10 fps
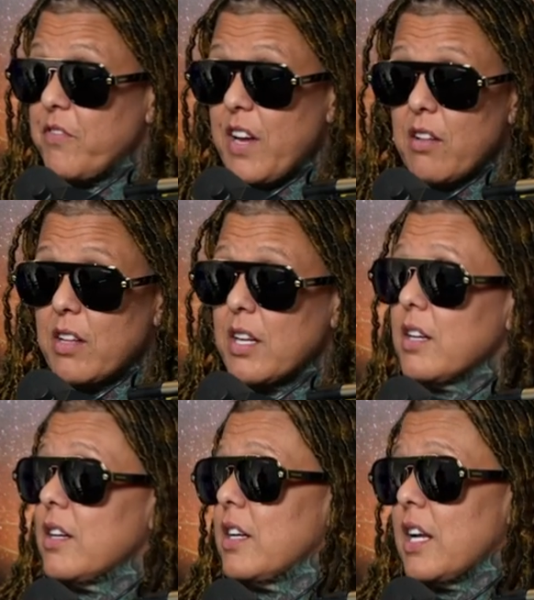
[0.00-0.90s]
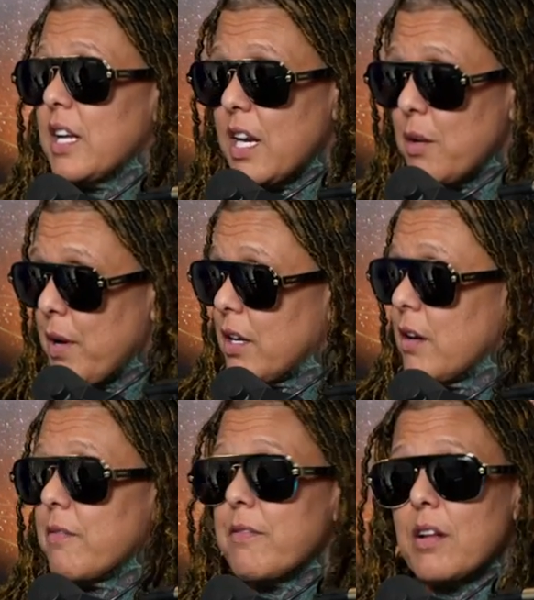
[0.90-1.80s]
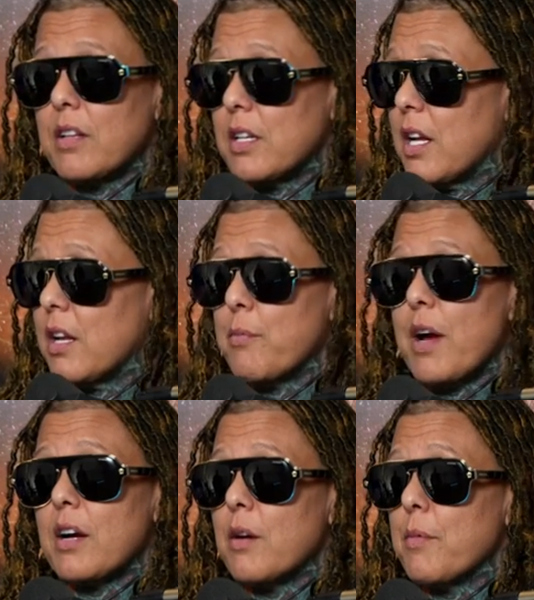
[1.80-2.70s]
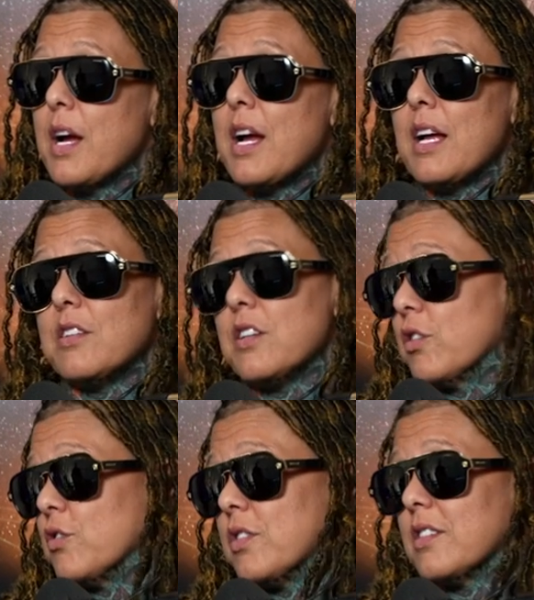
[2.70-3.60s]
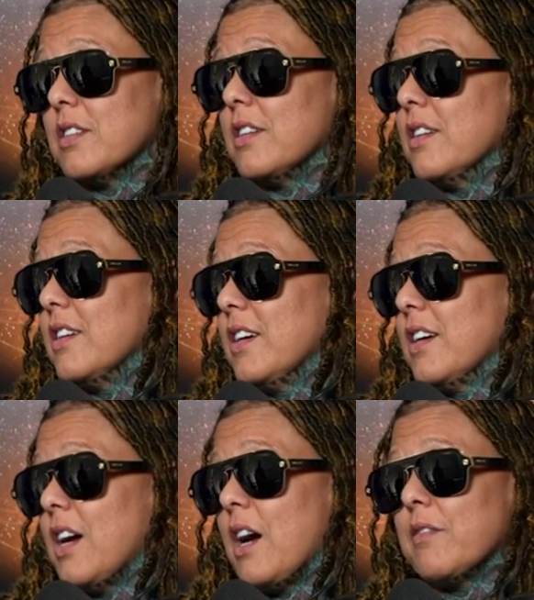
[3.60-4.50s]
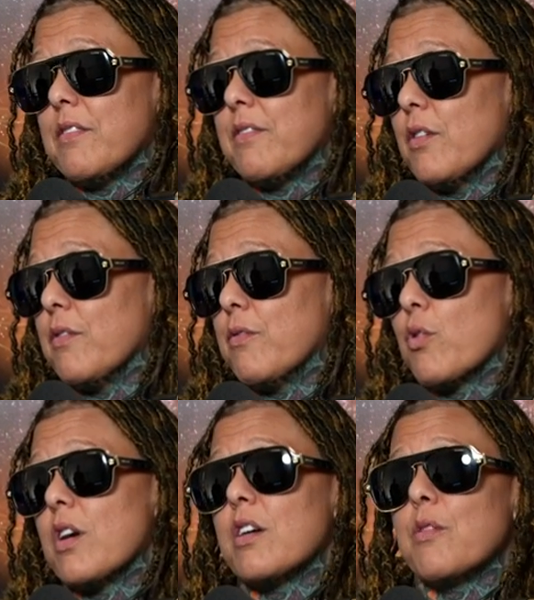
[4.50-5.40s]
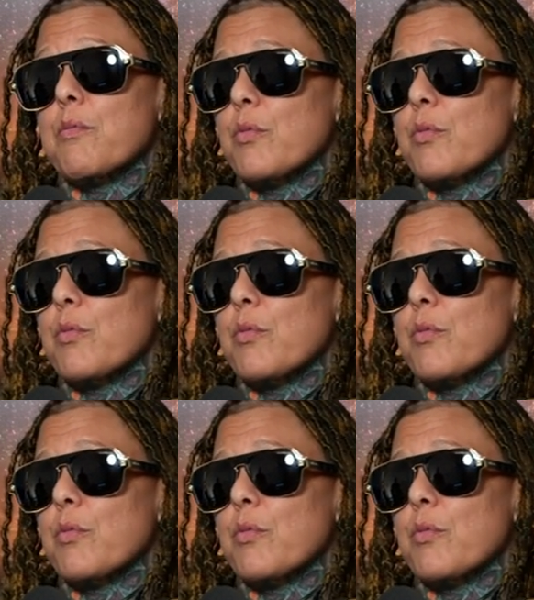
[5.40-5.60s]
failing and getting back up failing getting back up until you succeed I, I failed 400.